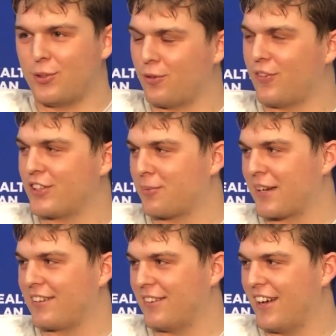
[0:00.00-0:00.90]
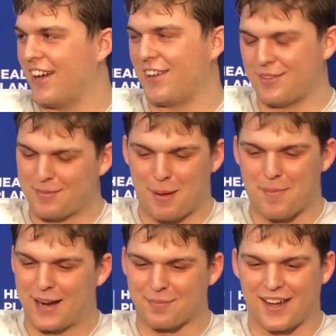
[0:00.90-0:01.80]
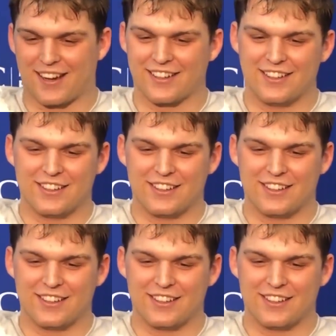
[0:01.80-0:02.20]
tuna fish in my backpack.